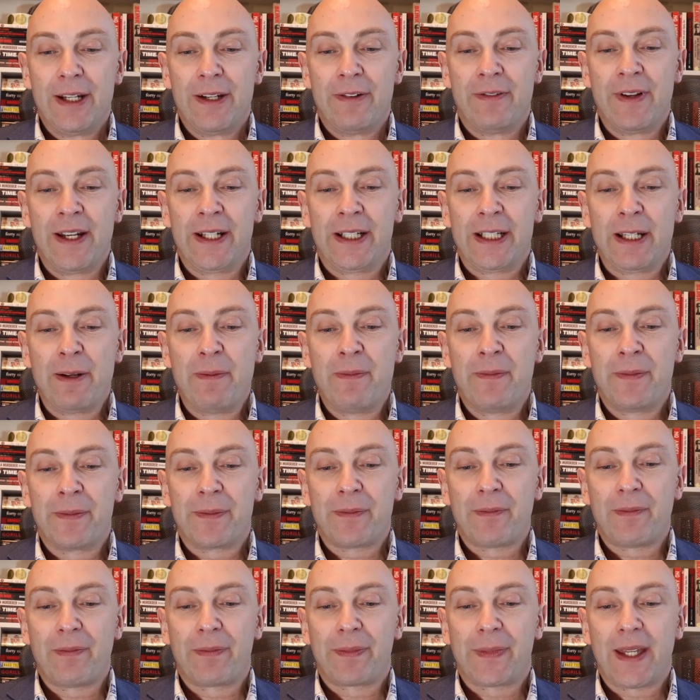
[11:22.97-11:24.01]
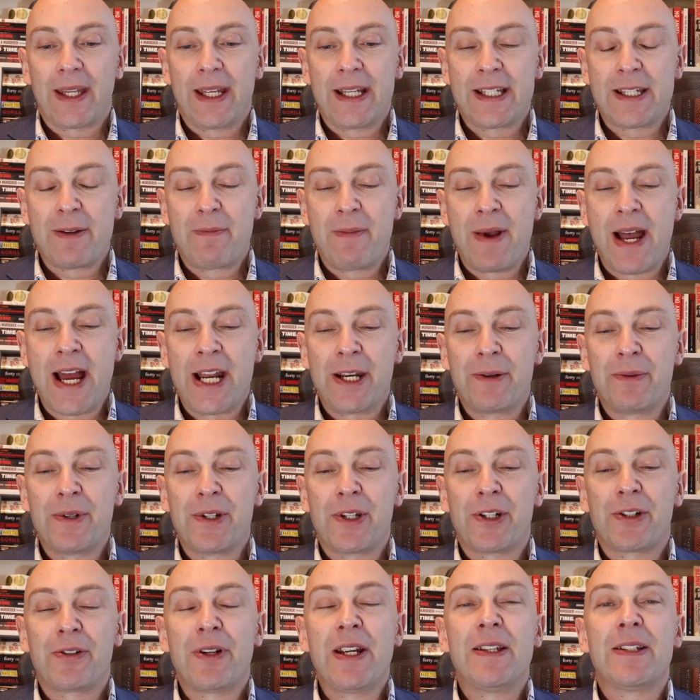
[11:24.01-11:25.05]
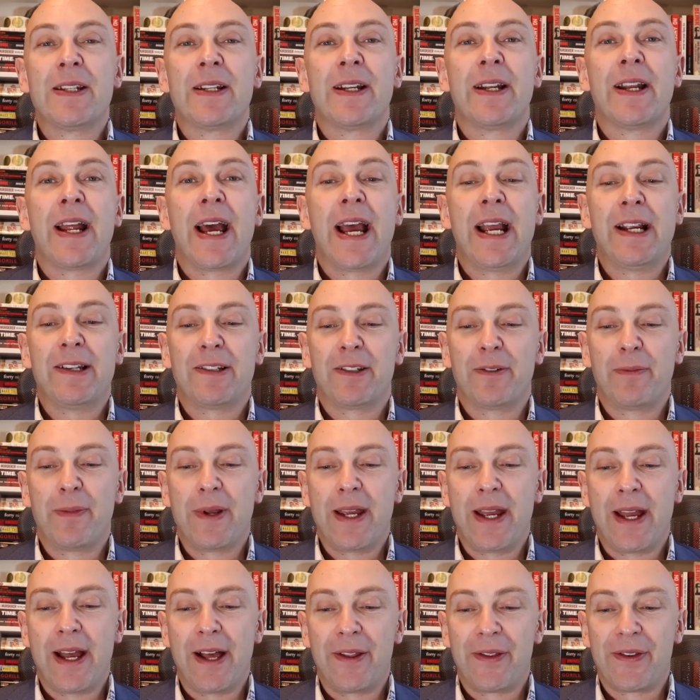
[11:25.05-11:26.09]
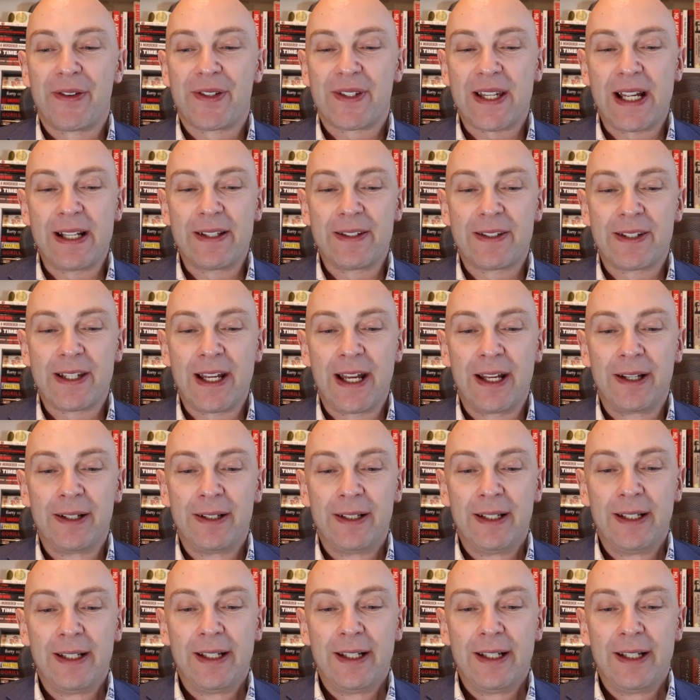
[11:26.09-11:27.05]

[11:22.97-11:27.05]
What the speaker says: The victim is a man who was treated at Hazelmere Health Centre